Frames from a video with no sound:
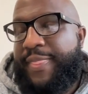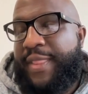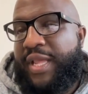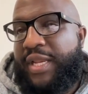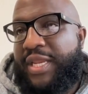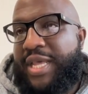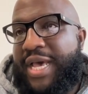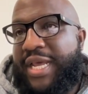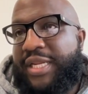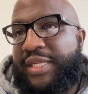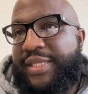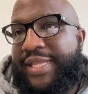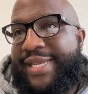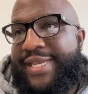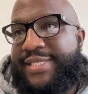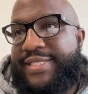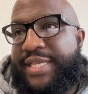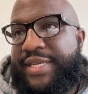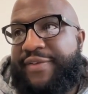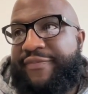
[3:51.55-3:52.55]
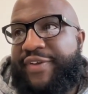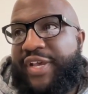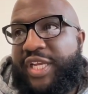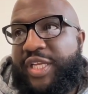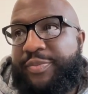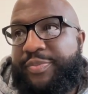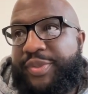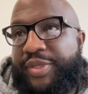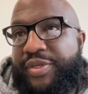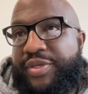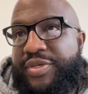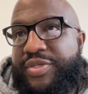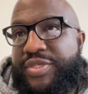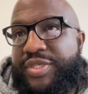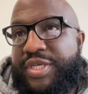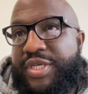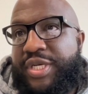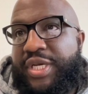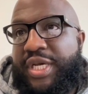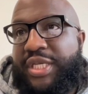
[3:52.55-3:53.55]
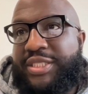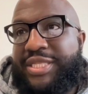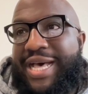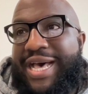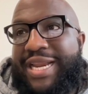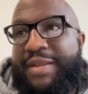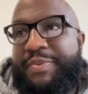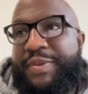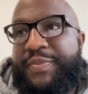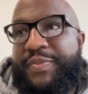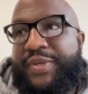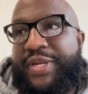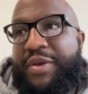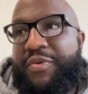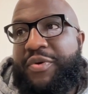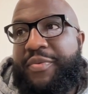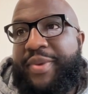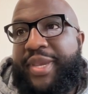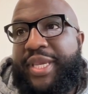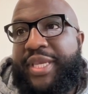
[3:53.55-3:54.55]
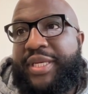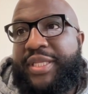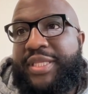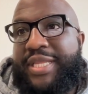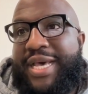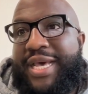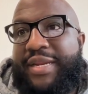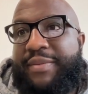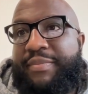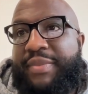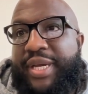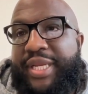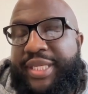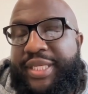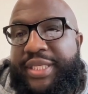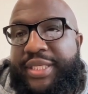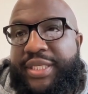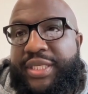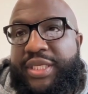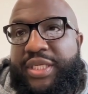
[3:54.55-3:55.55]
a lot of lazy developers, a lot of people that were making a lot of money,